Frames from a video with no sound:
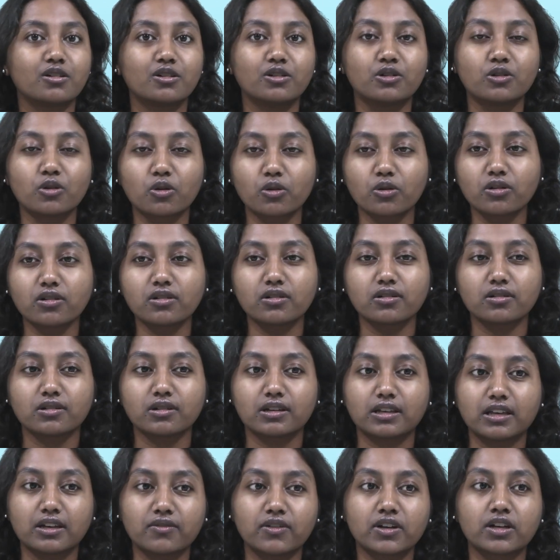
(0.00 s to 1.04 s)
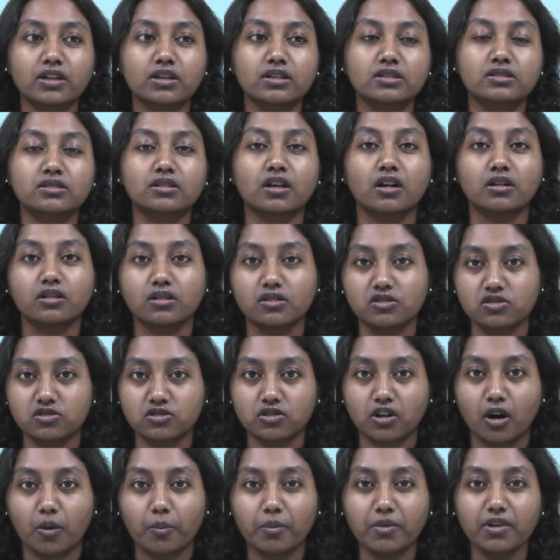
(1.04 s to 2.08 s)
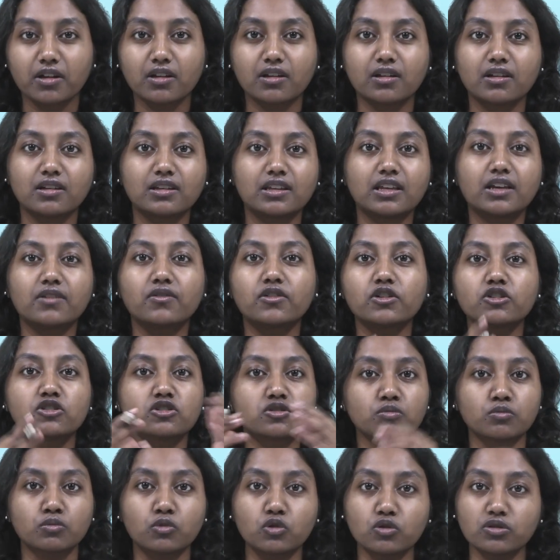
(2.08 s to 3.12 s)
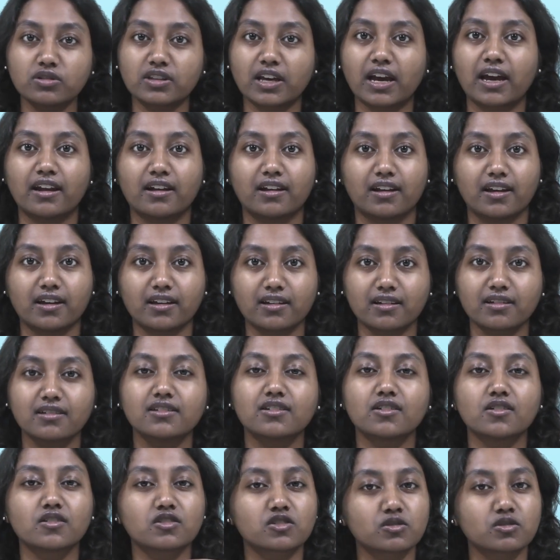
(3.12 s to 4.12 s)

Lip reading: Don't give it a sudden stop. Give it a smooth ending, a